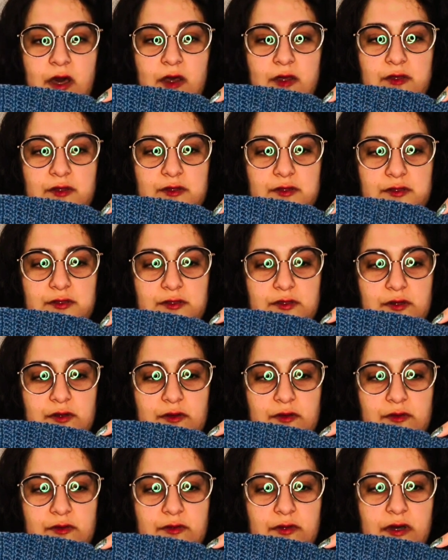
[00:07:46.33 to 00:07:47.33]

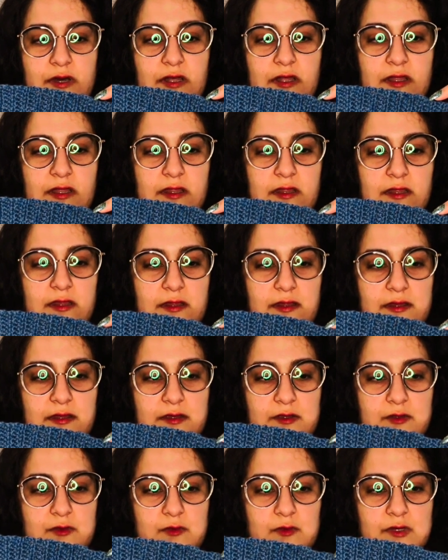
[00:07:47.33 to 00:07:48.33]
So
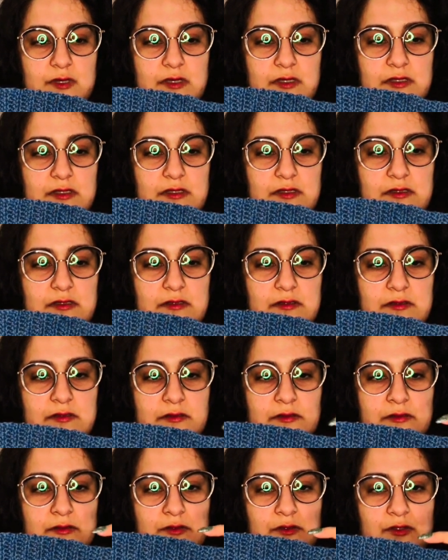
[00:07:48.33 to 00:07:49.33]
this was
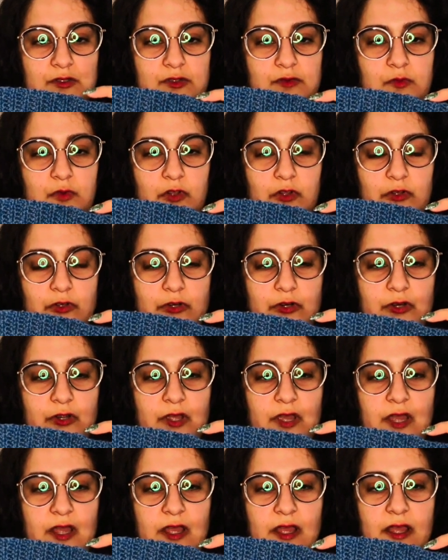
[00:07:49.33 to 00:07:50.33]
smaller,
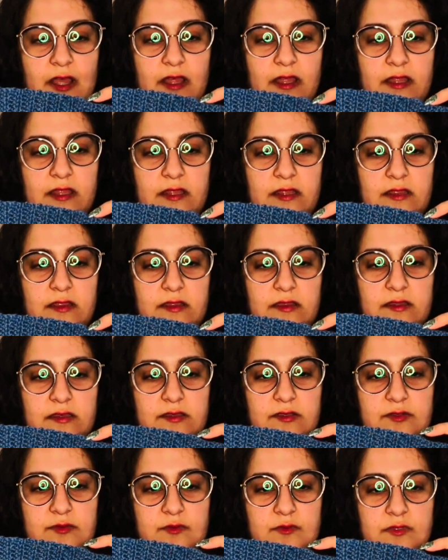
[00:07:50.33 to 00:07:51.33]
and
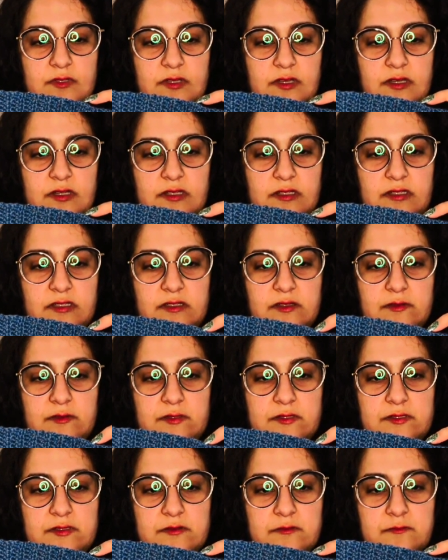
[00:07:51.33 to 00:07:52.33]
this one had an
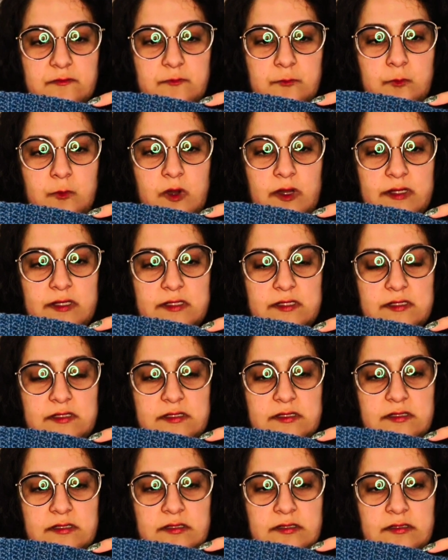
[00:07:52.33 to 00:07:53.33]
increase of one
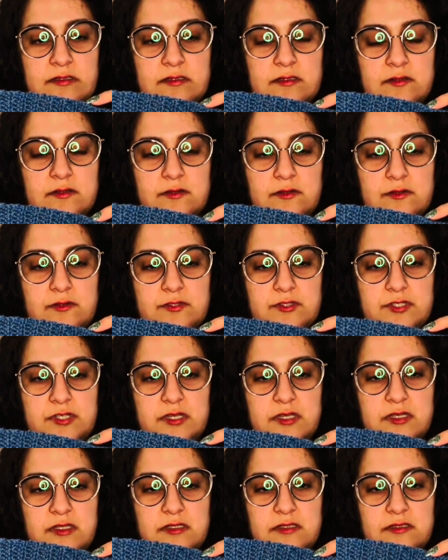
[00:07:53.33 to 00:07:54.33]

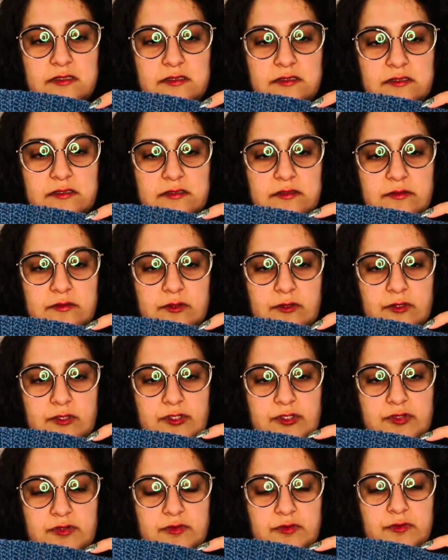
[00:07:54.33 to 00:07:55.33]
crocheted or
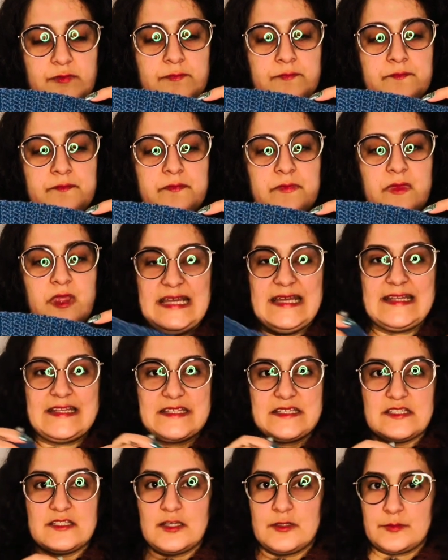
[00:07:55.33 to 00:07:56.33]
two. It
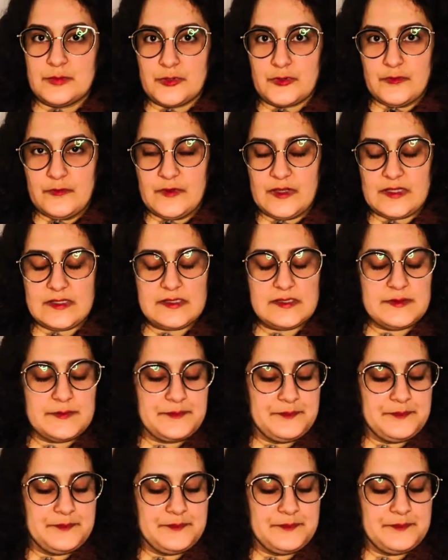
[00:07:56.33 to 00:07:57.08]
is not perfect.